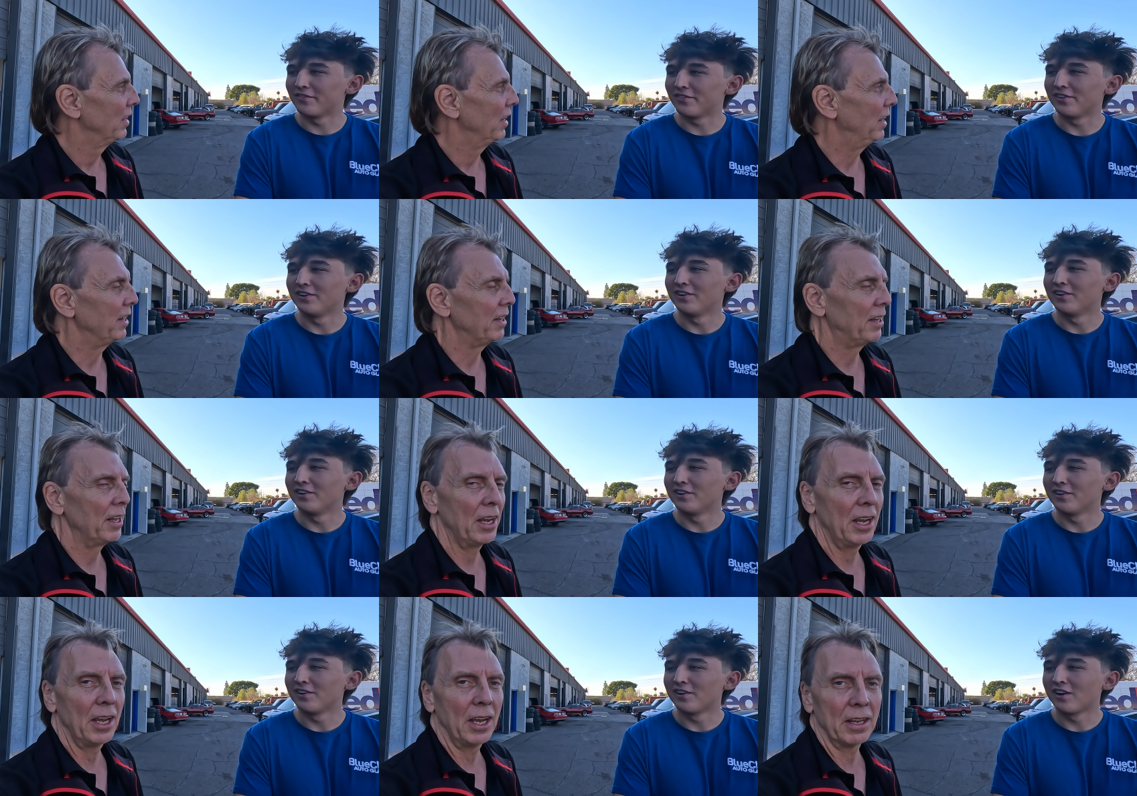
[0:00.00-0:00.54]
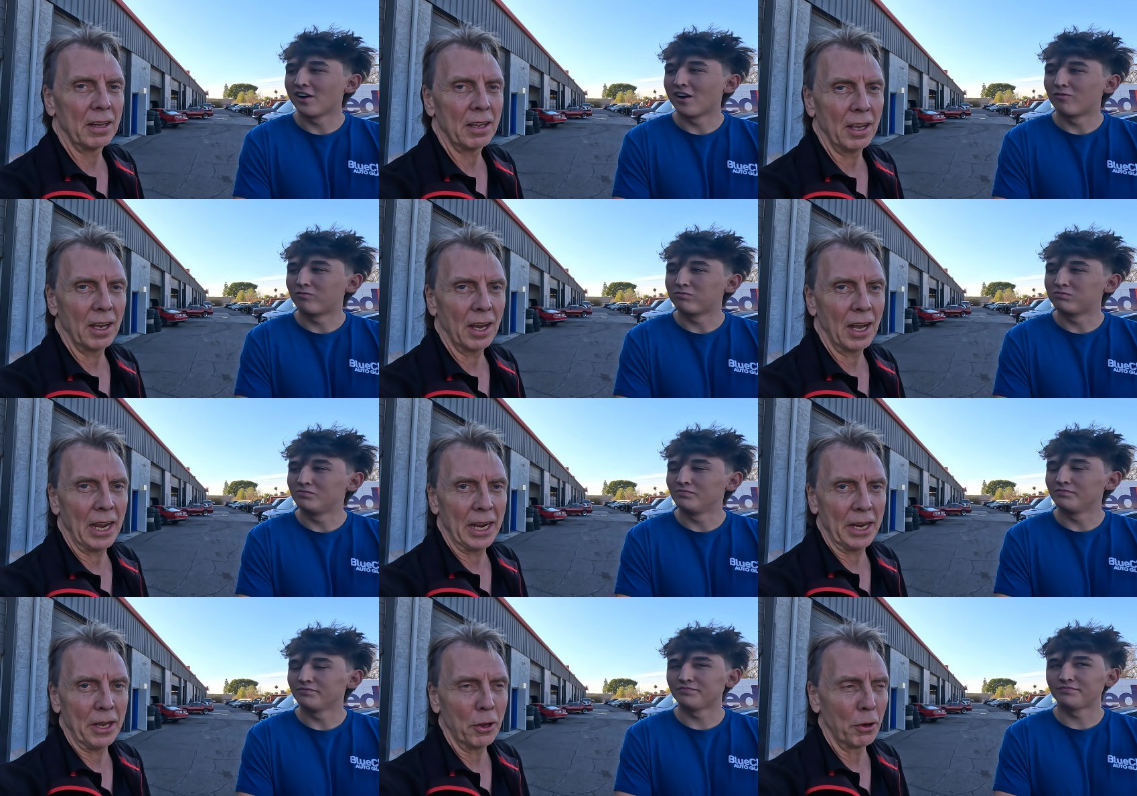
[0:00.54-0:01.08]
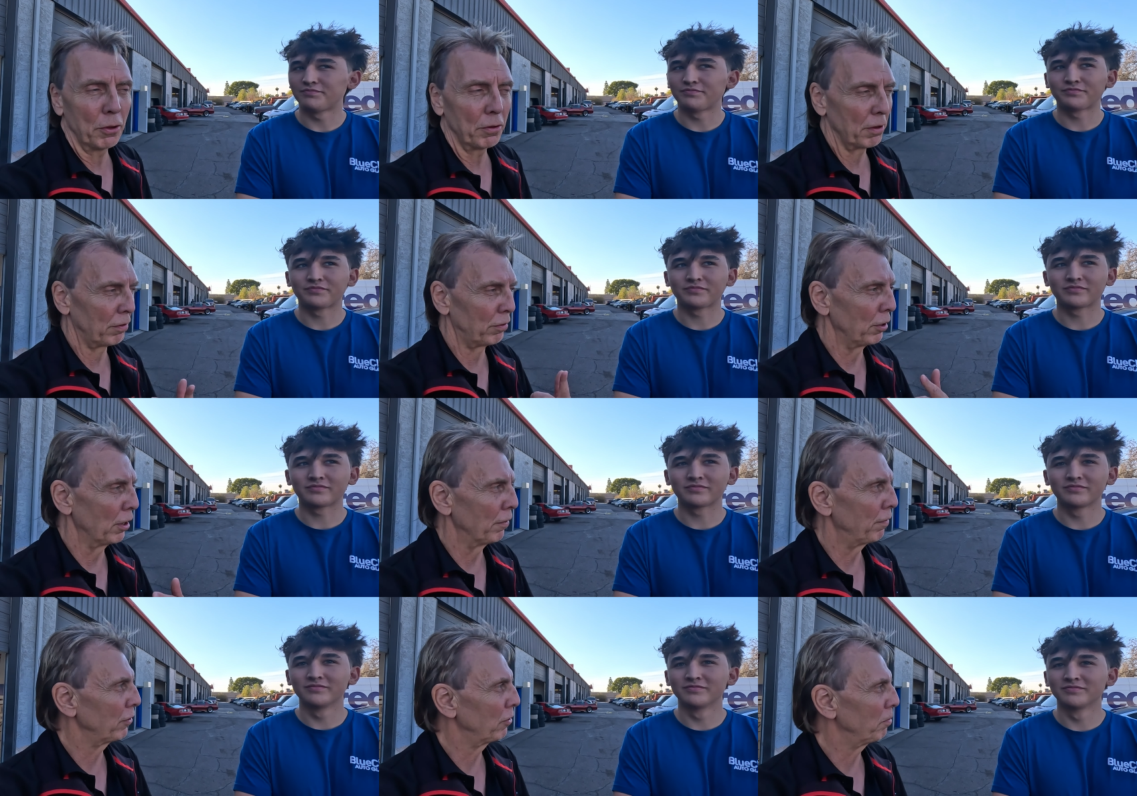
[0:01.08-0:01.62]
Speaker 1: and uh, the, I know the
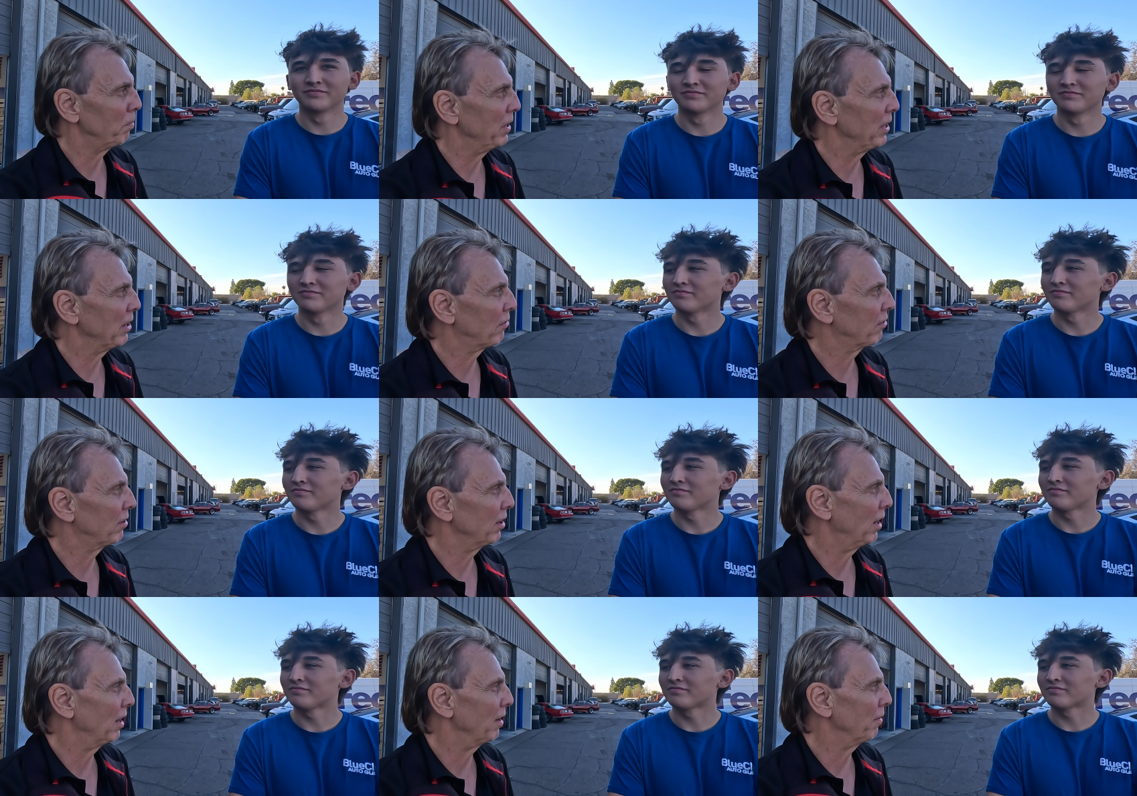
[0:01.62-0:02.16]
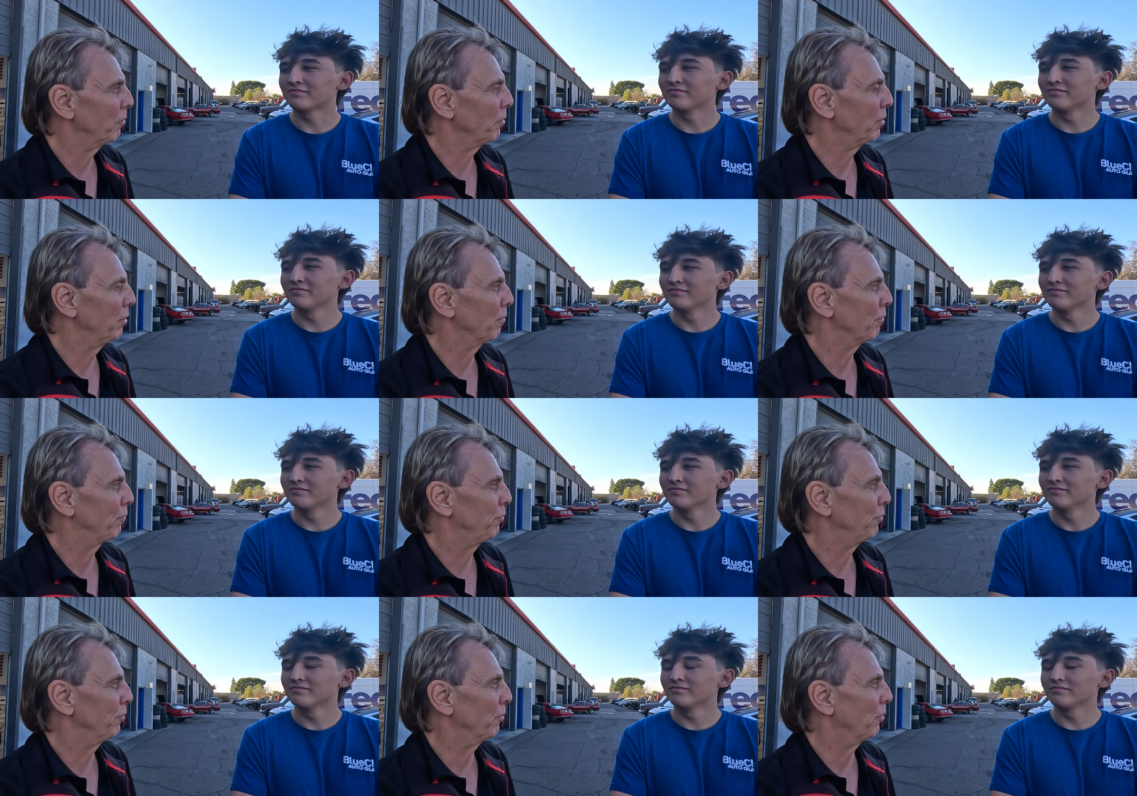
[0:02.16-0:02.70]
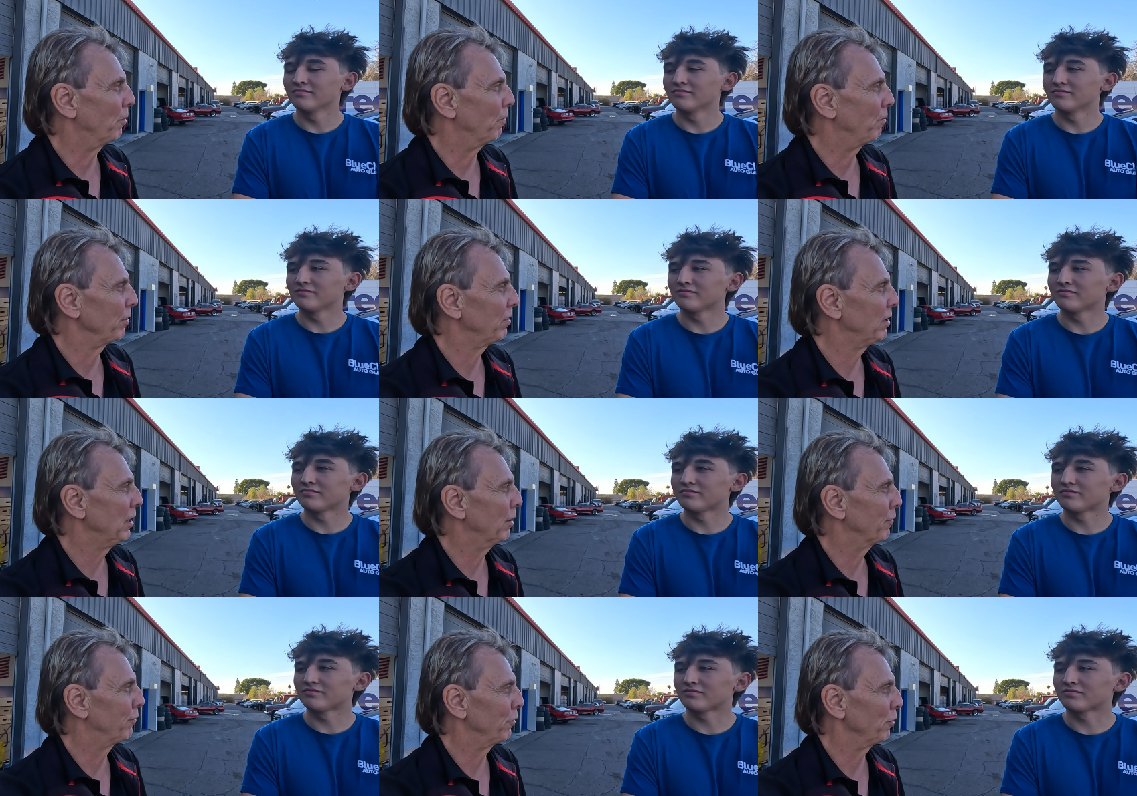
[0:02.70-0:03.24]
service manager who
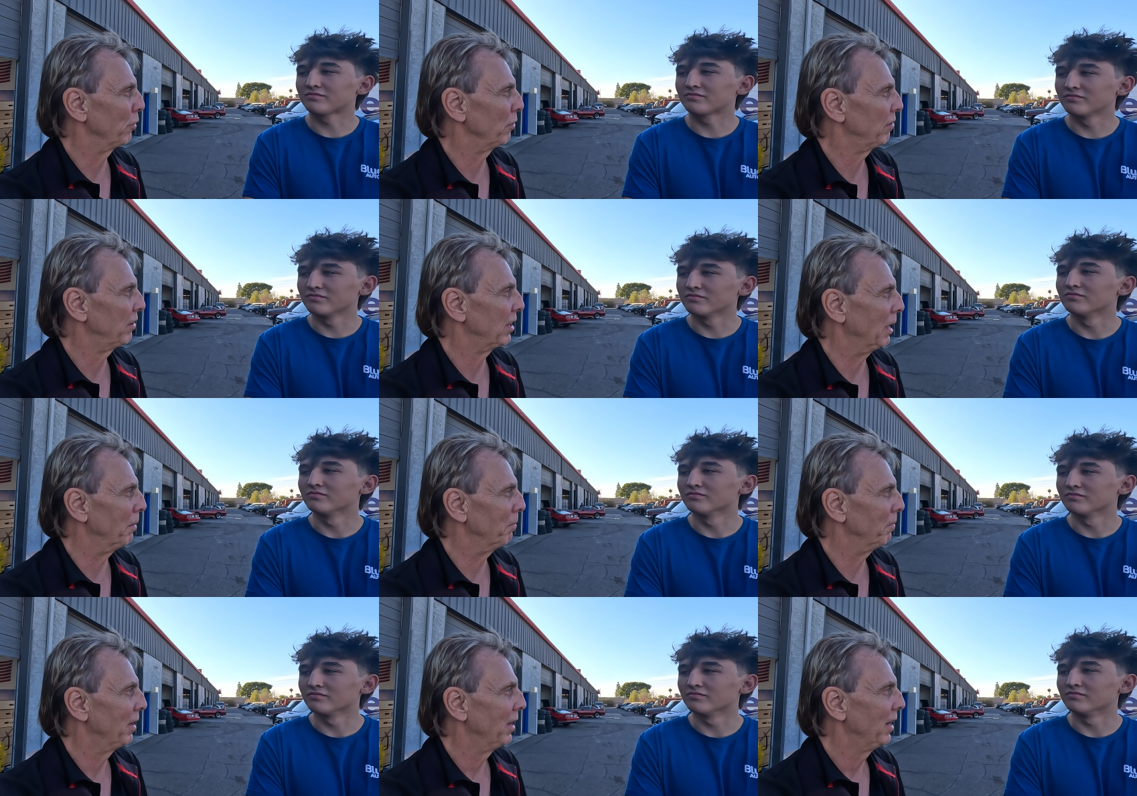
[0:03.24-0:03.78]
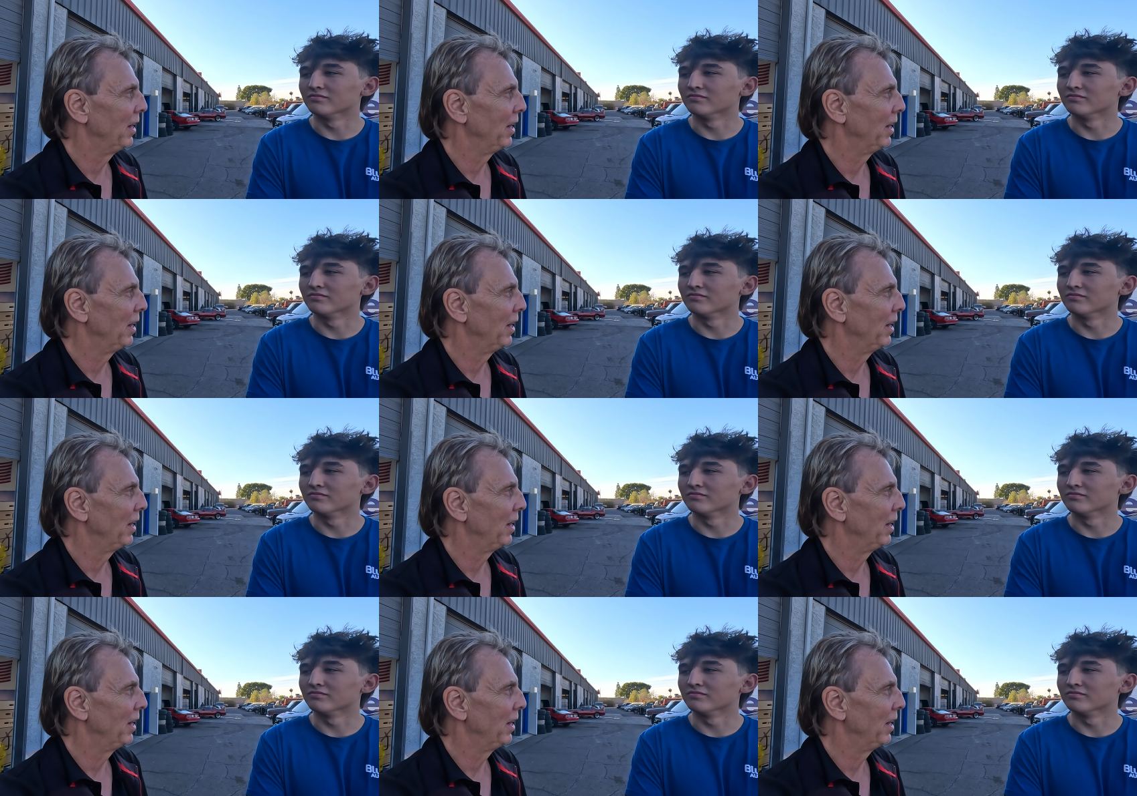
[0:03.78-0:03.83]
was here first time.